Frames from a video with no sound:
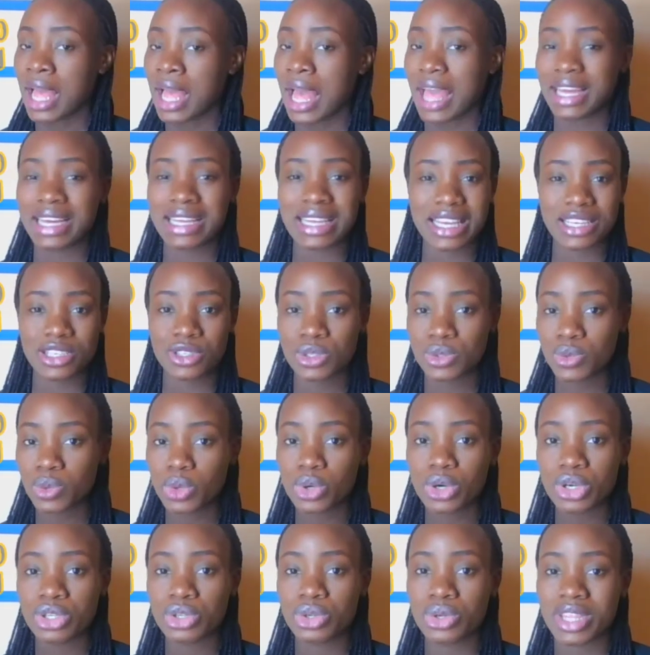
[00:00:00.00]
I can
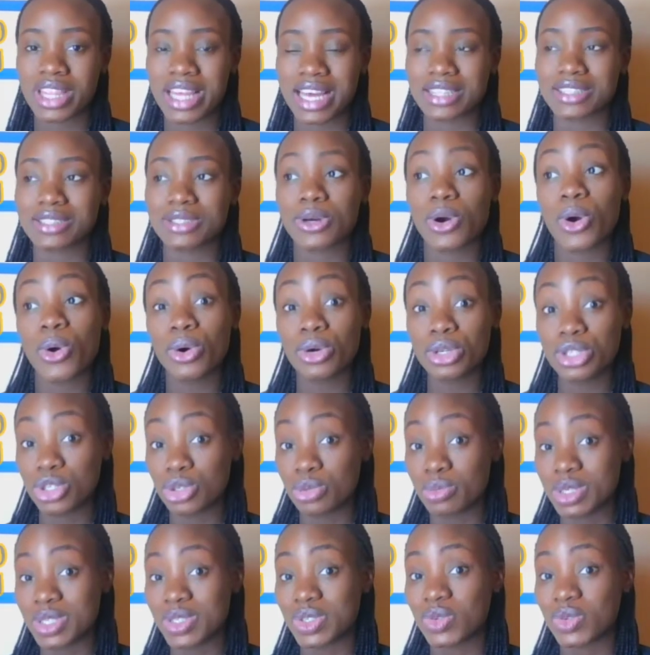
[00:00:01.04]
assure you that all
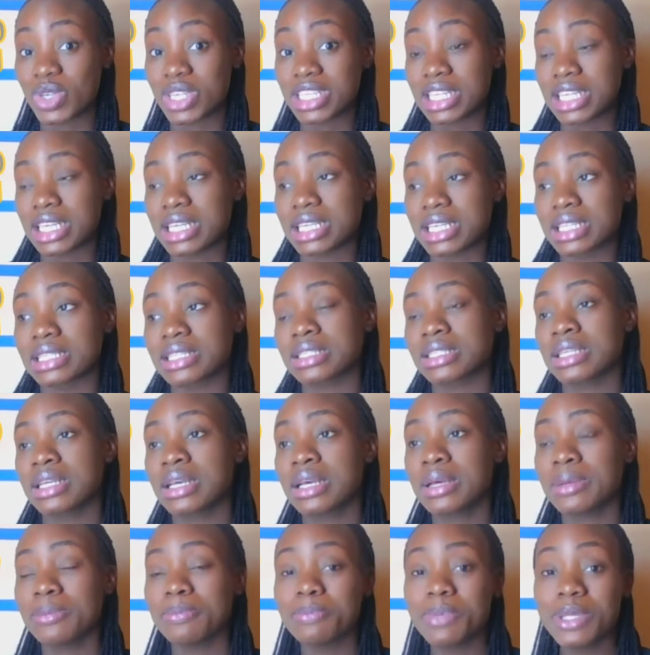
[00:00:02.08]
you'll be doing is
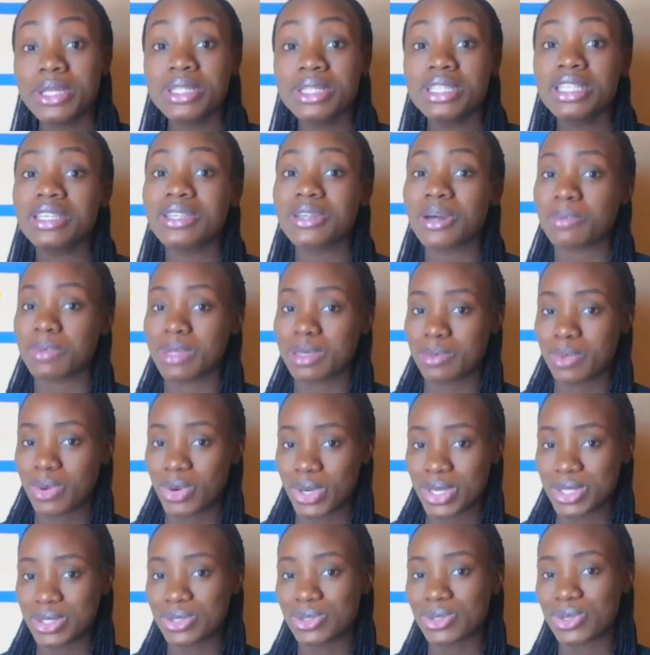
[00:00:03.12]
building up the
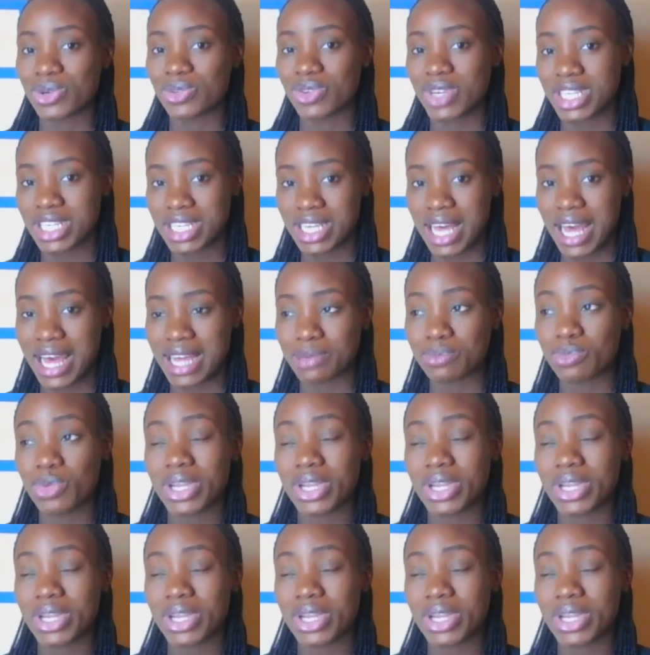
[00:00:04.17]
points you already had,